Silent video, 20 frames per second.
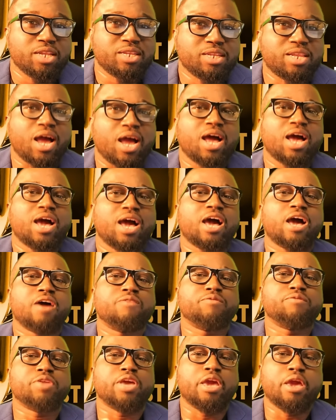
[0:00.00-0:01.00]
that
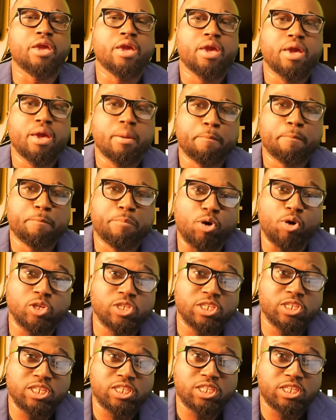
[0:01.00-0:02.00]
have a
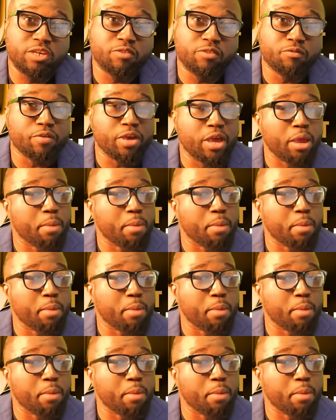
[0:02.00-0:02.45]
positive,